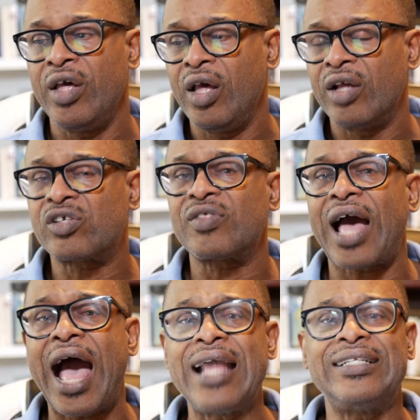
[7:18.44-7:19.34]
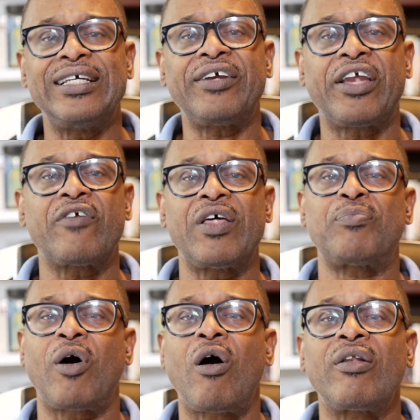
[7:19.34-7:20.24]
And so the idea here that
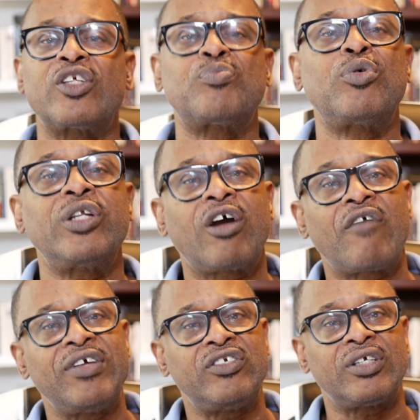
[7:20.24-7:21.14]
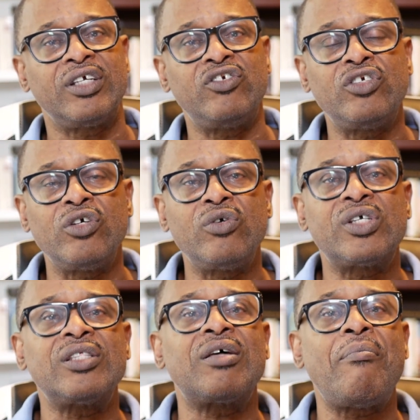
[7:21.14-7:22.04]
Paul is pulling off, he's, he's
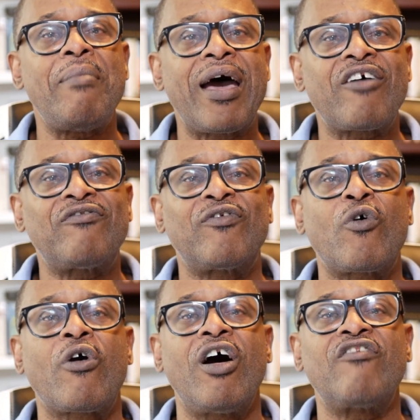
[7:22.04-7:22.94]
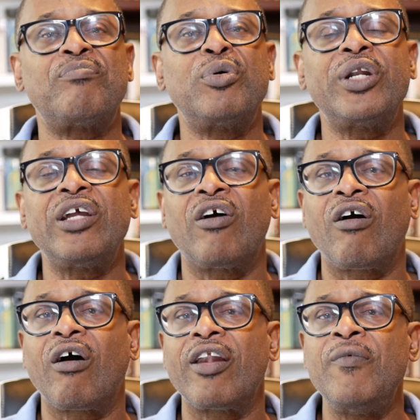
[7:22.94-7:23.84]
using the metaphor of putting
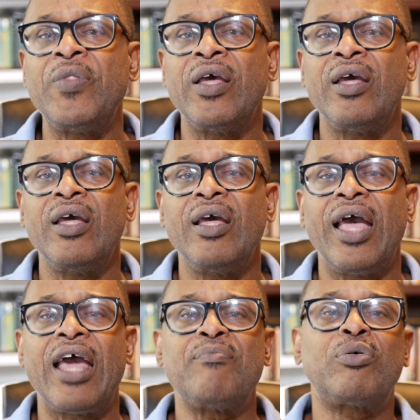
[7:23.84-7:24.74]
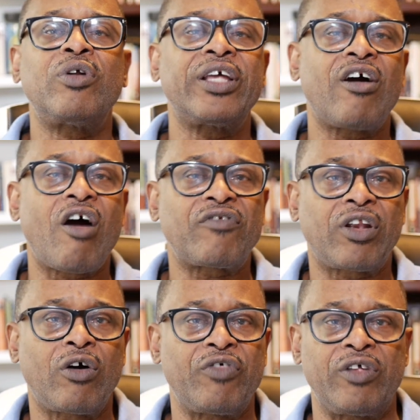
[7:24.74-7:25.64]
on and pulling off
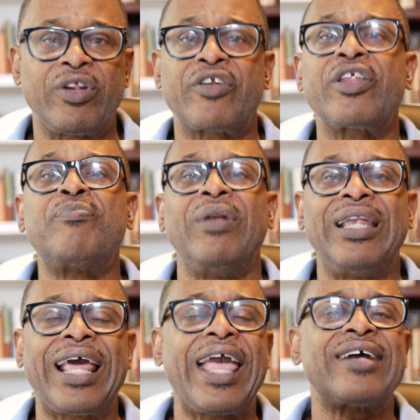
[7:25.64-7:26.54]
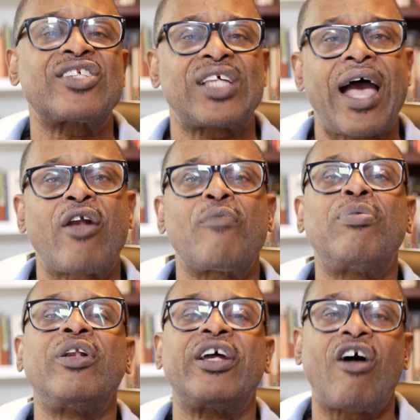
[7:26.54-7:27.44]
clothing, literally laying aside or
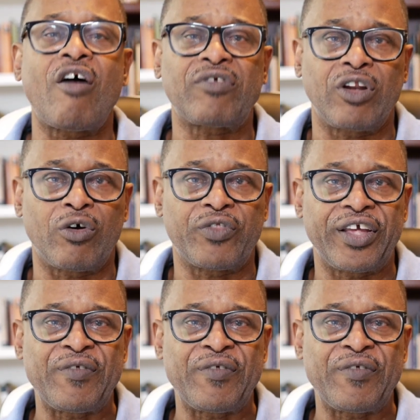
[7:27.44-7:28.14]
pulling off clothing